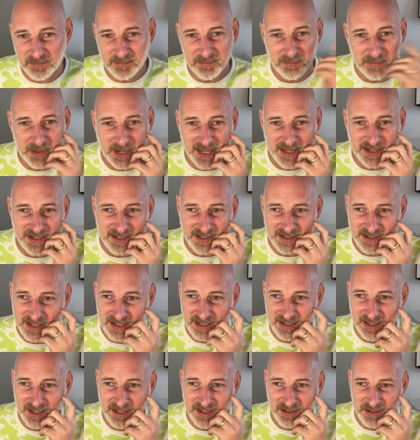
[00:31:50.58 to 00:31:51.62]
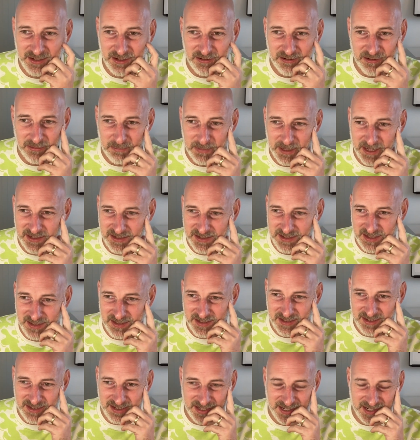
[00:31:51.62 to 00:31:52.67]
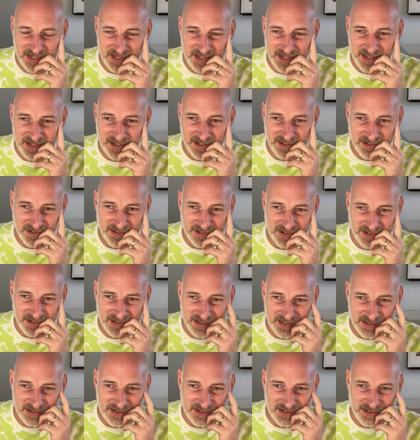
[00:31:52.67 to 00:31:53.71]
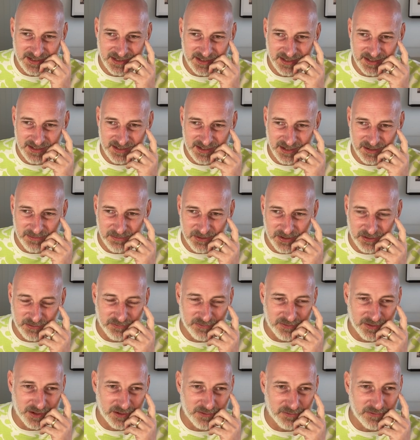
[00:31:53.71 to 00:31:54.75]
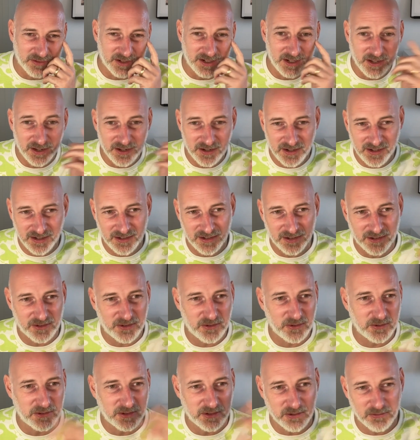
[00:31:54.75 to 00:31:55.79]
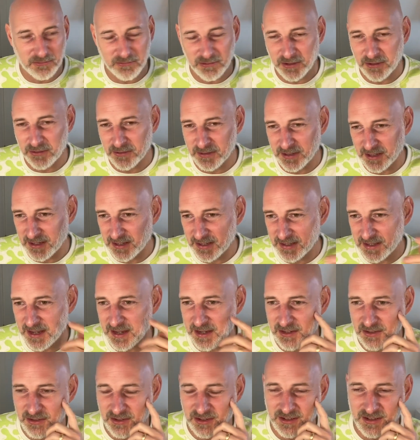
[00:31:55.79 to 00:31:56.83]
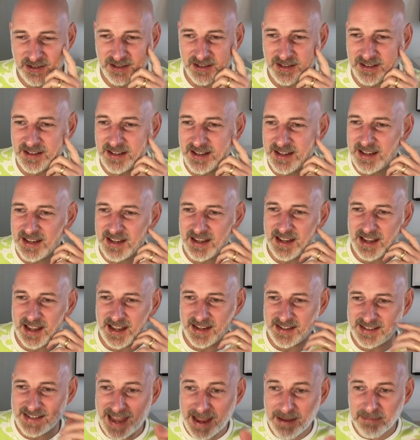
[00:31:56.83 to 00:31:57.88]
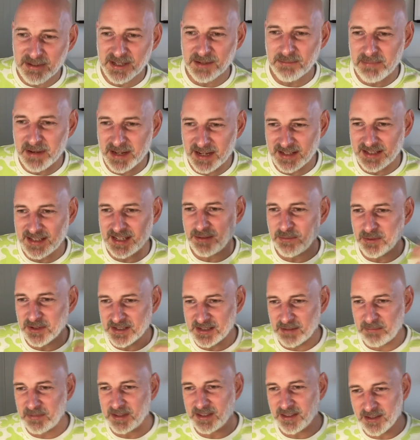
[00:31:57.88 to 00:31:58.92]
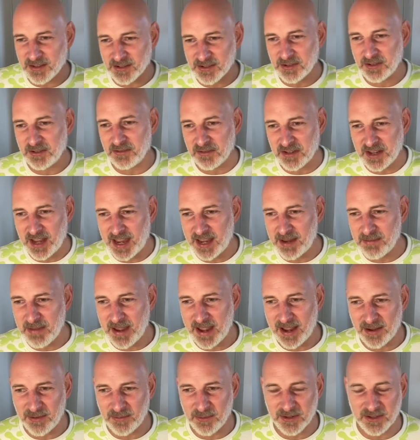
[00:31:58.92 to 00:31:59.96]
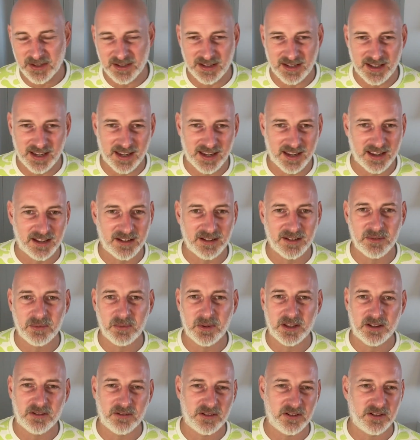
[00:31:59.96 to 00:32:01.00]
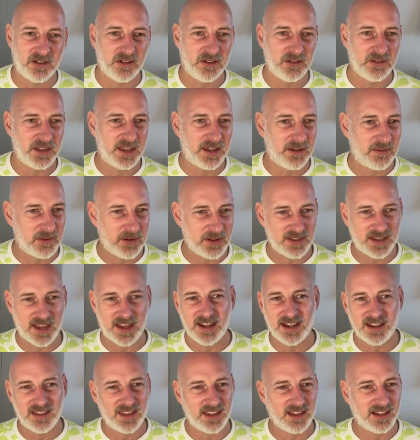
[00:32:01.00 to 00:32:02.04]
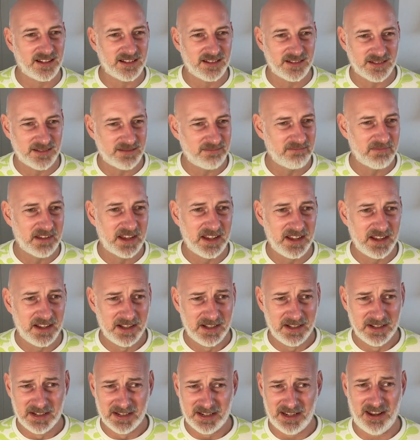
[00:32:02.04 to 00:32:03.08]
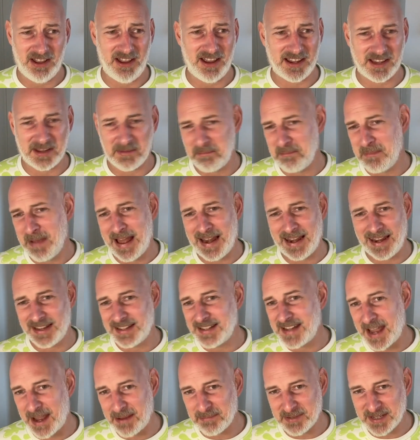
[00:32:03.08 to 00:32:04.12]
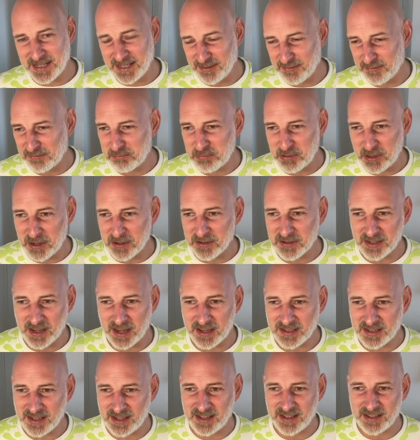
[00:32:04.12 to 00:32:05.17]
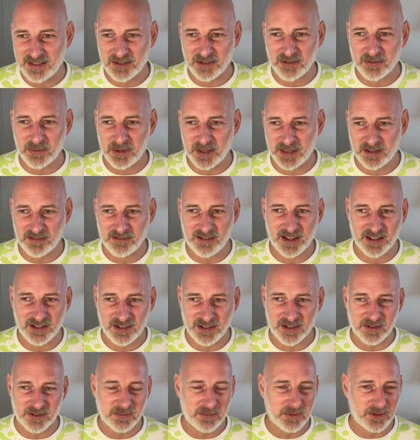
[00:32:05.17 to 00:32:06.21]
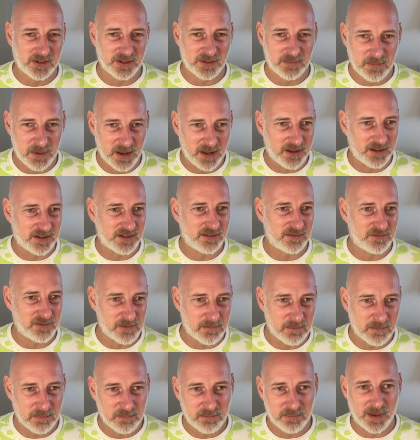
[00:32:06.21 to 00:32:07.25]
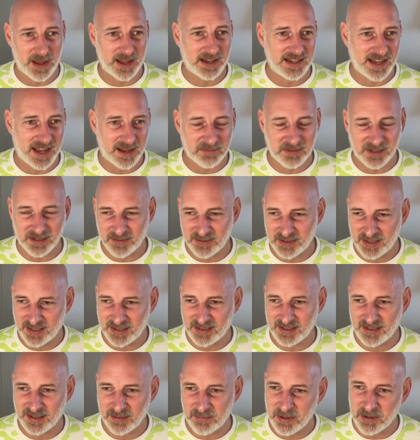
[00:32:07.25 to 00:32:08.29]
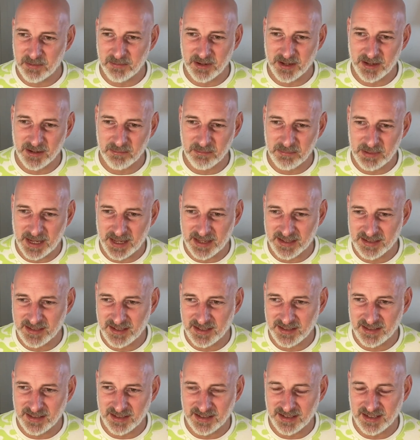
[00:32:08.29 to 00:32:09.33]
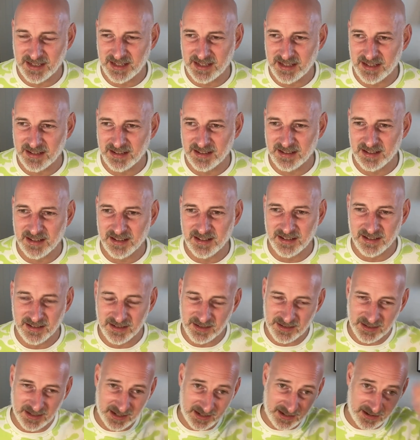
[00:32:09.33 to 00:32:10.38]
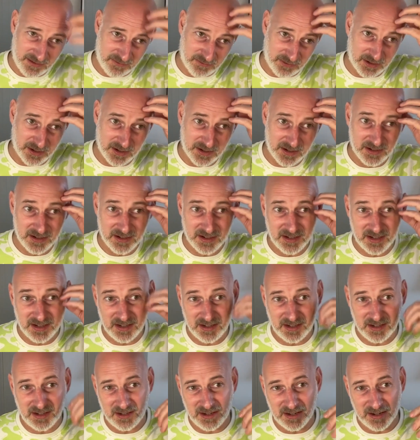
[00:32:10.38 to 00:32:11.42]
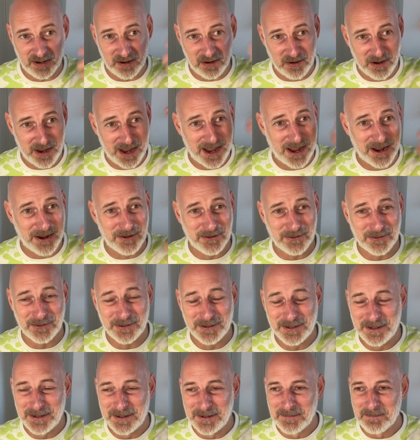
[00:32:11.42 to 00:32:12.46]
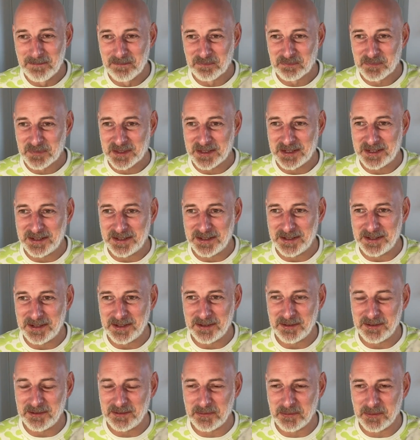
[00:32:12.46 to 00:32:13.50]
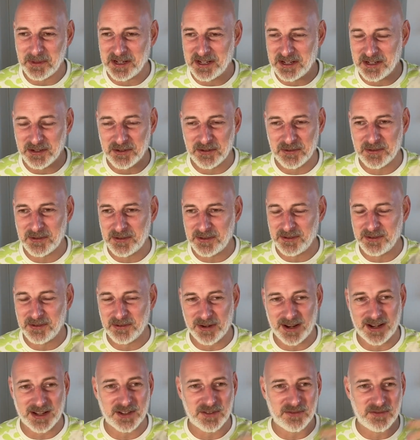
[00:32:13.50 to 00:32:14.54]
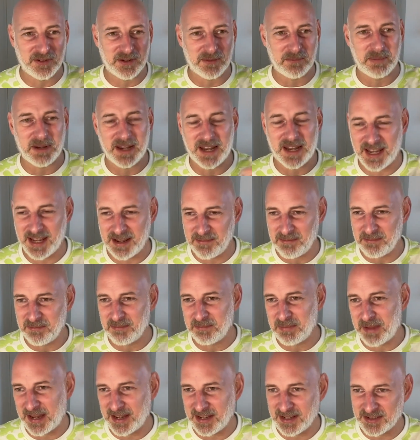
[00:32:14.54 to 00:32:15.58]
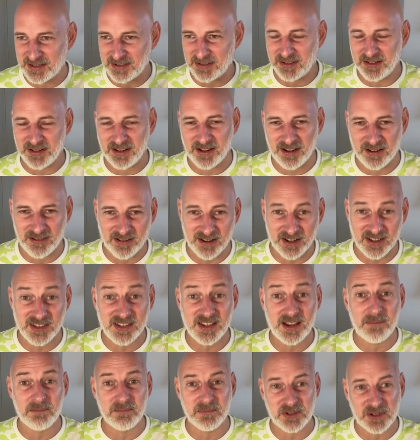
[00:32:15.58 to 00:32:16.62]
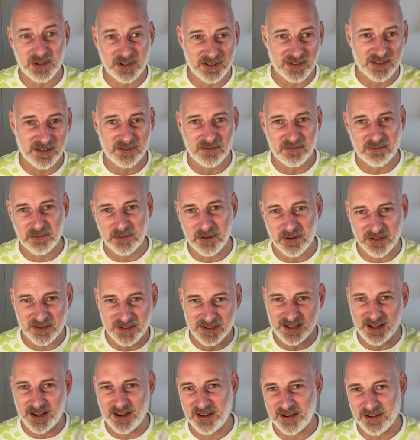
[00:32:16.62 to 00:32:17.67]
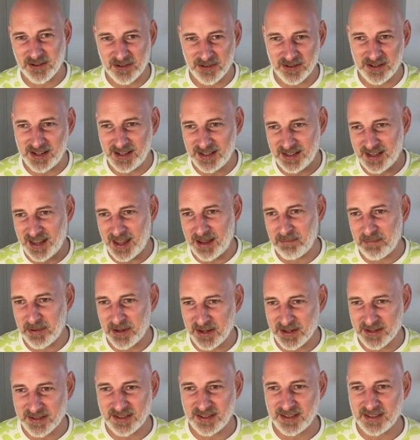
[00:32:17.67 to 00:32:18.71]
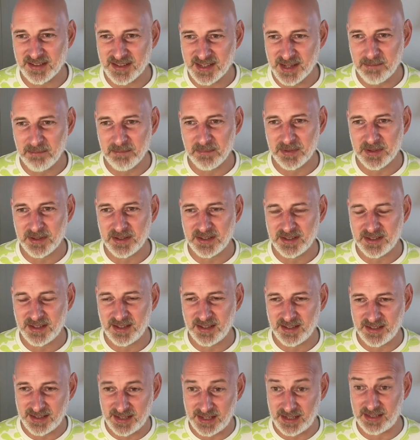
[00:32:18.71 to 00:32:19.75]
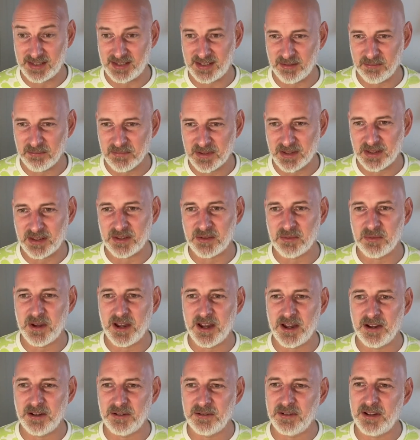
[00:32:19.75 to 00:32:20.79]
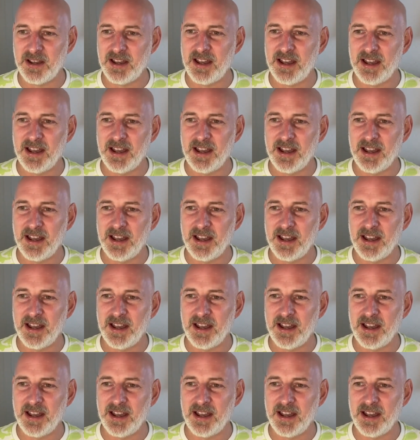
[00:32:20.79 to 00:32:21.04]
placed neuroplasticity in terms of learning and cortical reorganization, and adaptability was something that sort of came out, wasn't it? And whether or not there was anything like maladaptive processes, or whether it was part of a adaptive system, and plasticity, and even, how we could transfer blame based on our assumptions of what's going on in that person's systems as well.